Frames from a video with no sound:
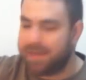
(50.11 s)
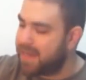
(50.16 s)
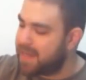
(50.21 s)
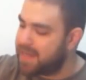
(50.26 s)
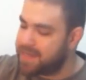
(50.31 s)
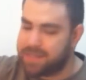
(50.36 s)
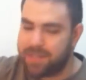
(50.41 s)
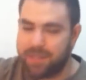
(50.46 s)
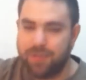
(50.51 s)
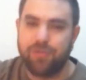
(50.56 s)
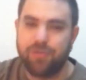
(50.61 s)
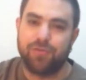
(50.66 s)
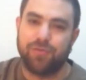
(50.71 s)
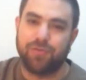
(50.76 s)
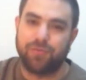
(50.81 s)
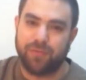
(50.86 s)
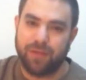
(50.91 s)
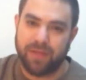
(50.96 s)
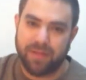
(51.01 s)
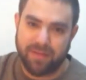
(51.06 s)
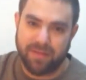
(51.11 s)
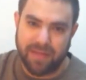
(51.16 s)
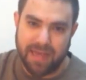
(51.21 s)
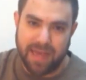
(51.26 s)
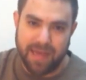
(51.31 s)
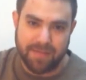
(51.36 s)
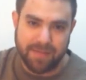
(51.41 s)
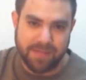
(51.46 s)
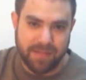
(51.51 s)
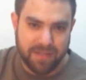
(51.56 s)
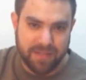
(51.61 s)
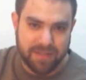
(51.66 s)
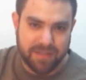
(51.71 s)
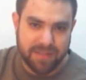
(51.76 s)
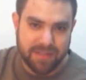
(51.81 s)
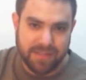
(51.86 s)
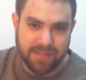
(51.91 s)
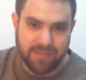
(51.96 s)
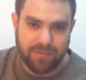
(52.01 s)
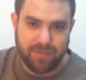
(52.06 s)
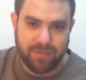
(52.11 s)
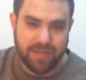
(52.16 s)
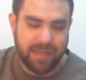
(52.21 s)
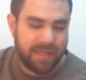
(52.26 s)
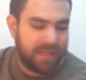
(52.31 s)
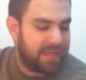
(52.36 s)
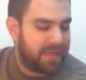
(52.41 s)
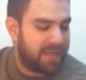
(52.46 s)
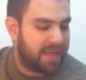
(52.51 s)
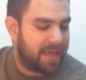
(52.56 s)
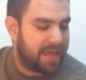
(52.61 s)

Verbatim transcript: as usual, with tabs on the screen